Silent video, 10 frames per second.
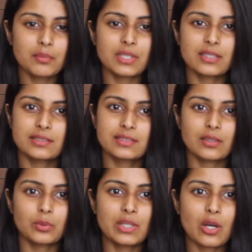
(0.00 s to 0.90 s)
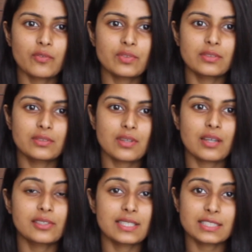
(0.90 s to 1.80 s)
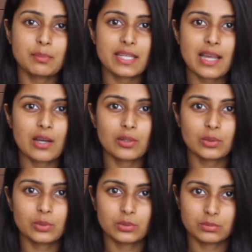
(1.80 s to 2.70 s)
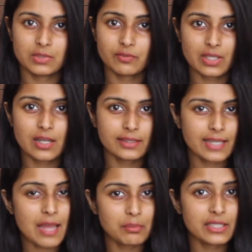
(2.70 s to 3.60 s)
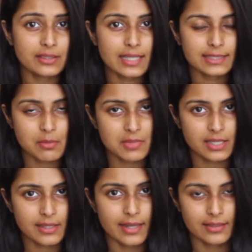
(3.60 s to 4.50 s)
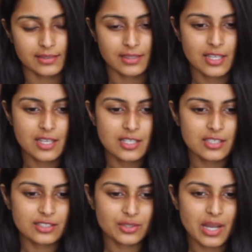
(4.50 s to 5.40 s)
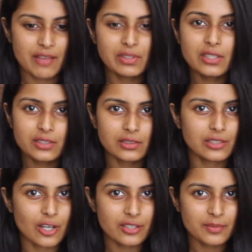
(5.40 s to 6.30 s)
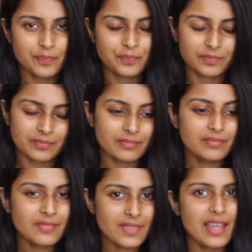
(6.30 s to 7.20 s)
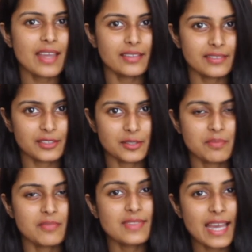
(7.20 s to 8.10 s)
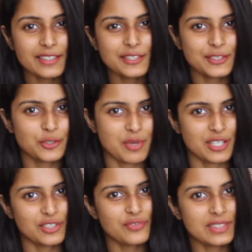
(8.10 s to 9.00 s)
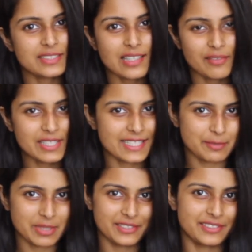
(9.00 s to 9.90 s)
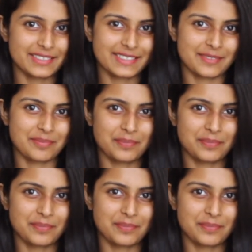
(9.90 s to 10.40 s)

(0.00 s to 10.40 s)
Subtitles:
because we often underestimate how difficult it can be to get something right. So I've learned a lot, and thank you so much for this lovely experience.